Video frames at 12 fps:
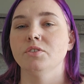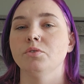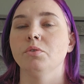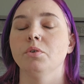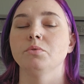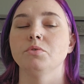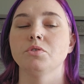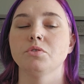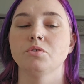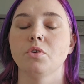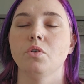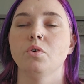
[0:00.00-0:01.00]
grown
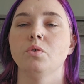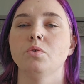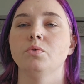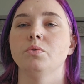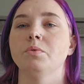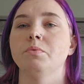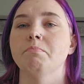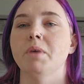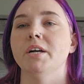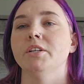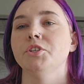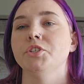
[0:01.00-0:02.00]
so
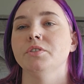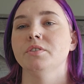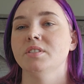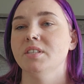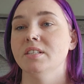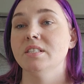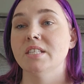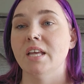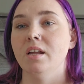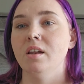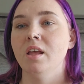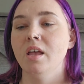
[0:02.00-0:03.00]
much since
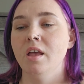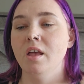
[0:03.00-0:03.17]
then.